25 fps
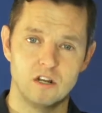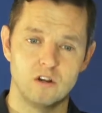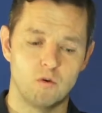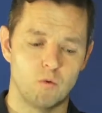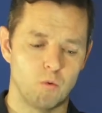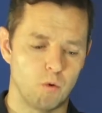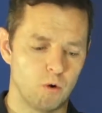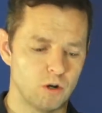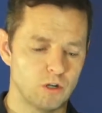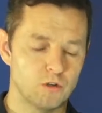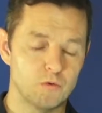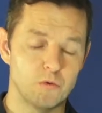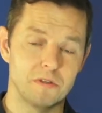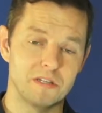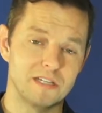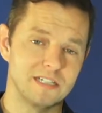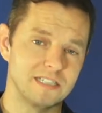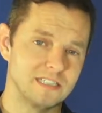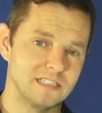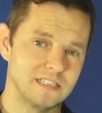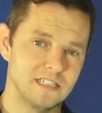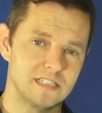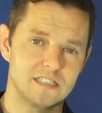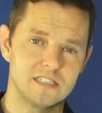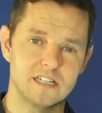worked with
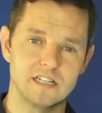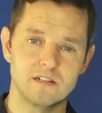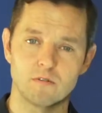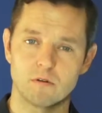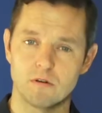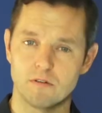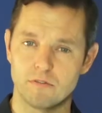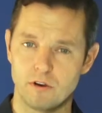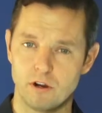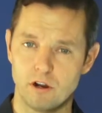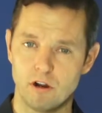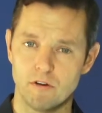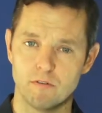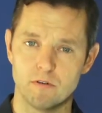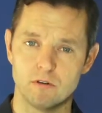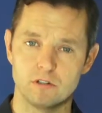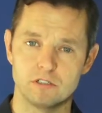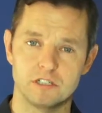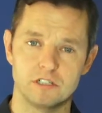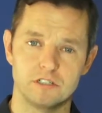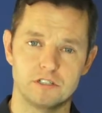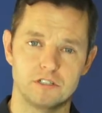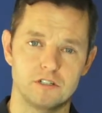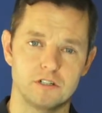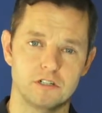existing
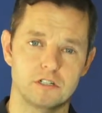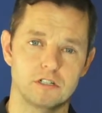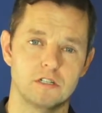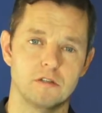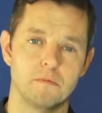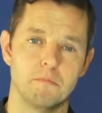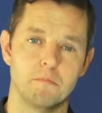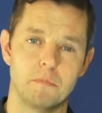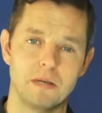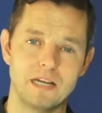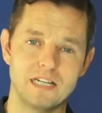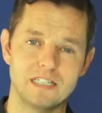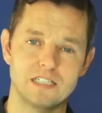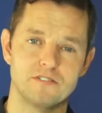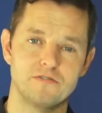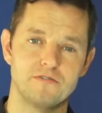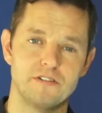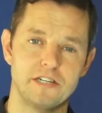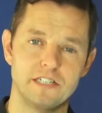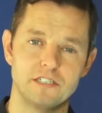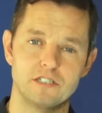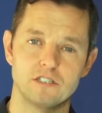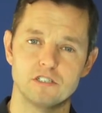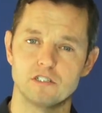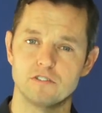revolvers and took the best
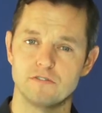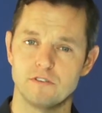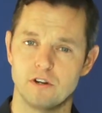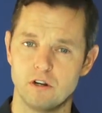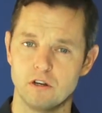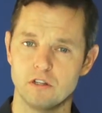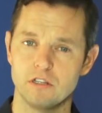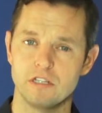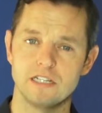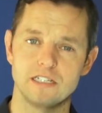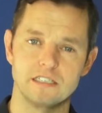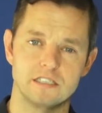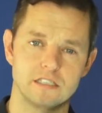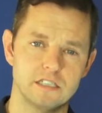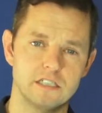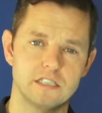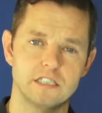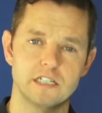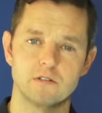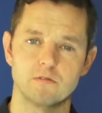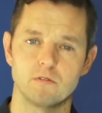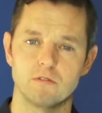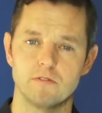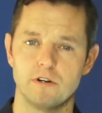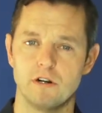features of all the
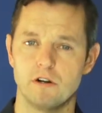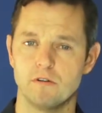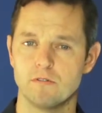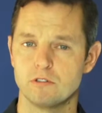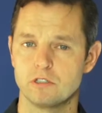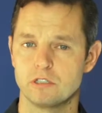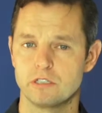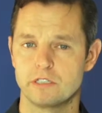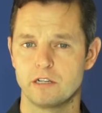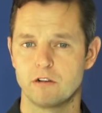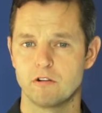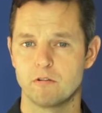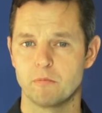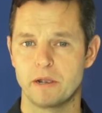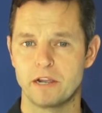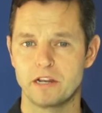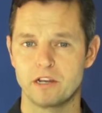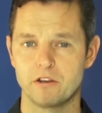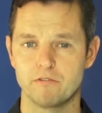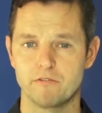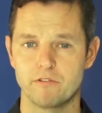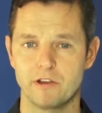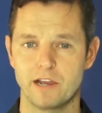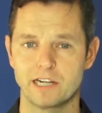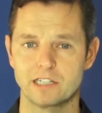existing revolvers that they were
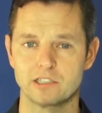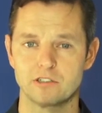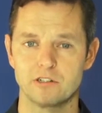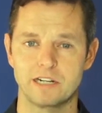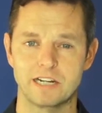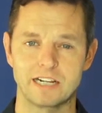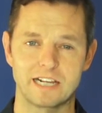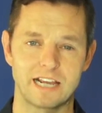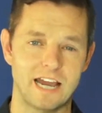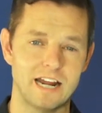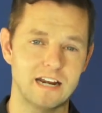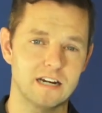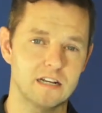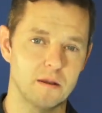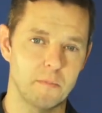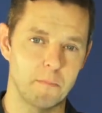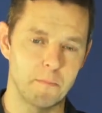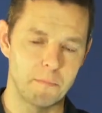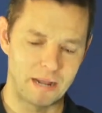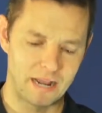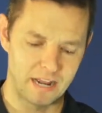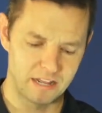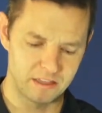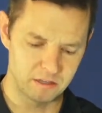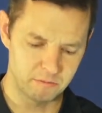manufacturing and kind of
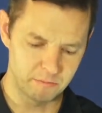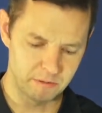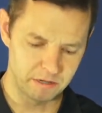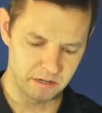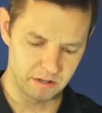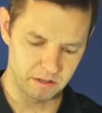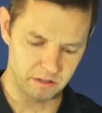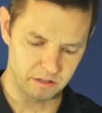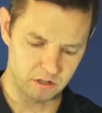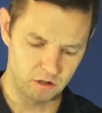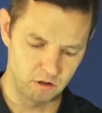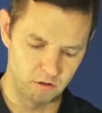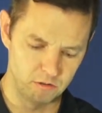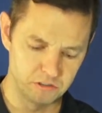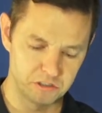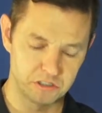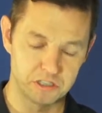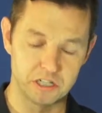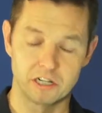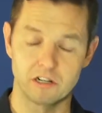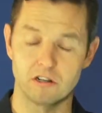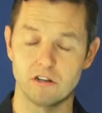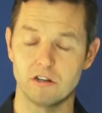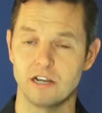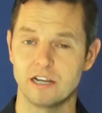combined them into the Colt
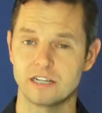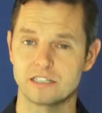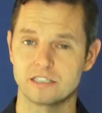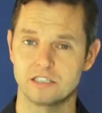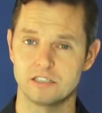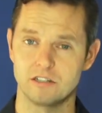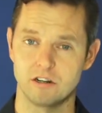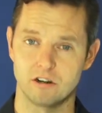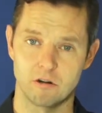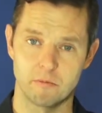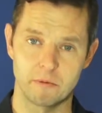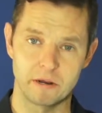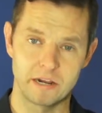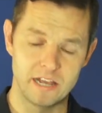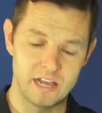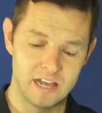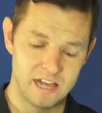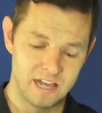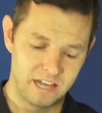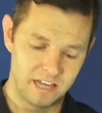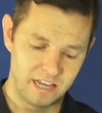Single Action Army.